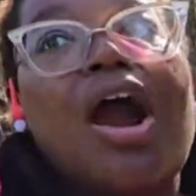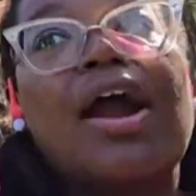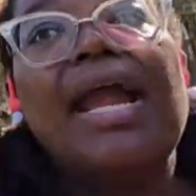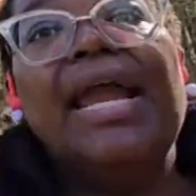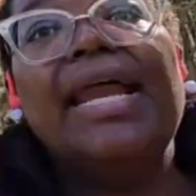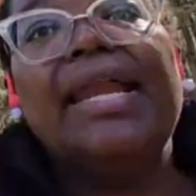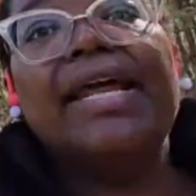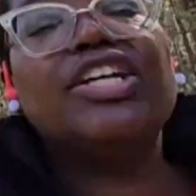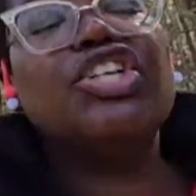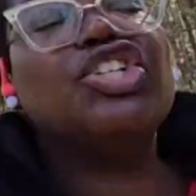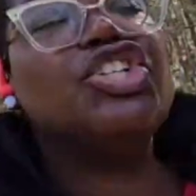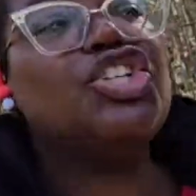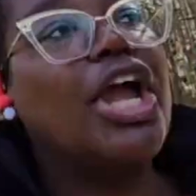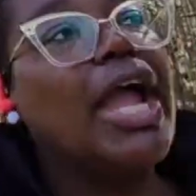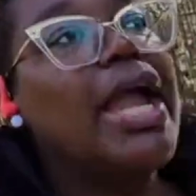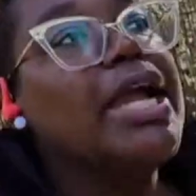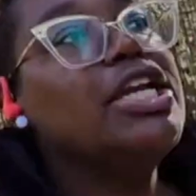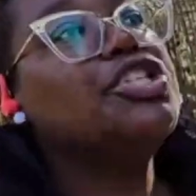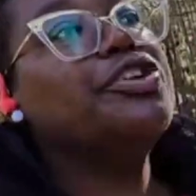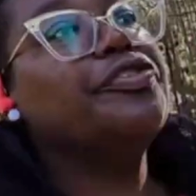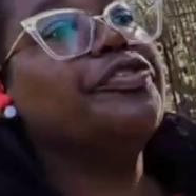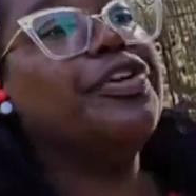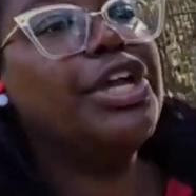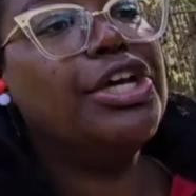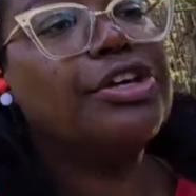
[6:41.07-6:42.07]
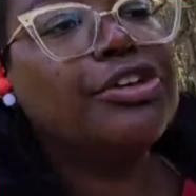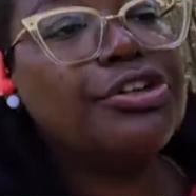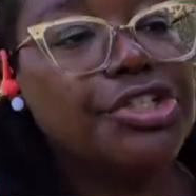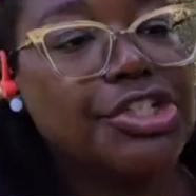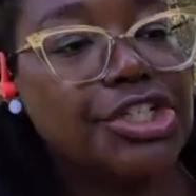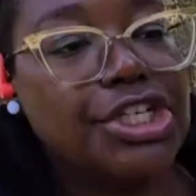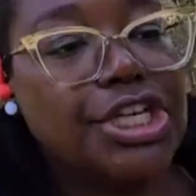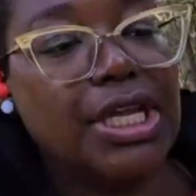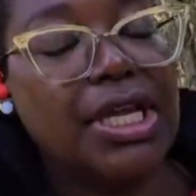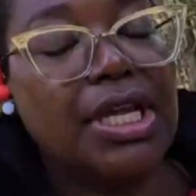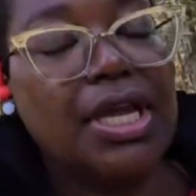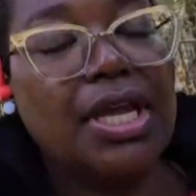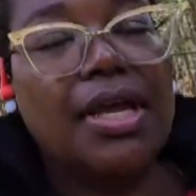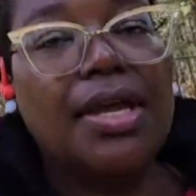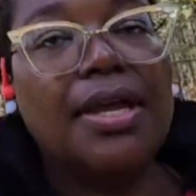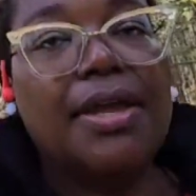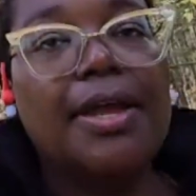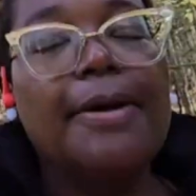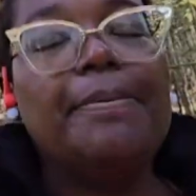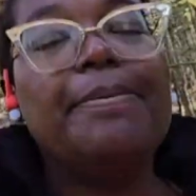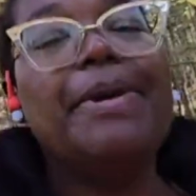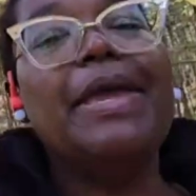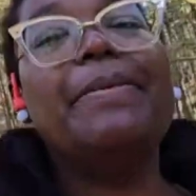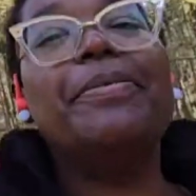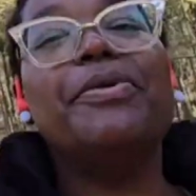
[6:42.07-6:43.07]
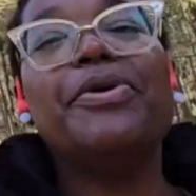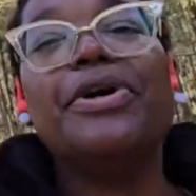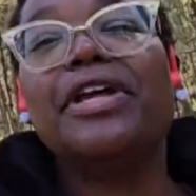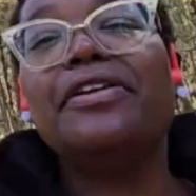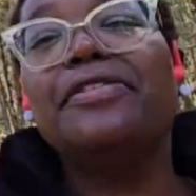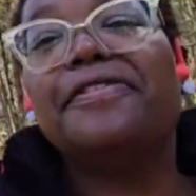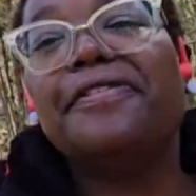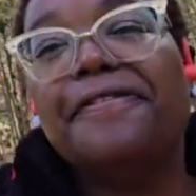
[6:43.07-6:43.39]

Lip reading: an exchange of energy. People can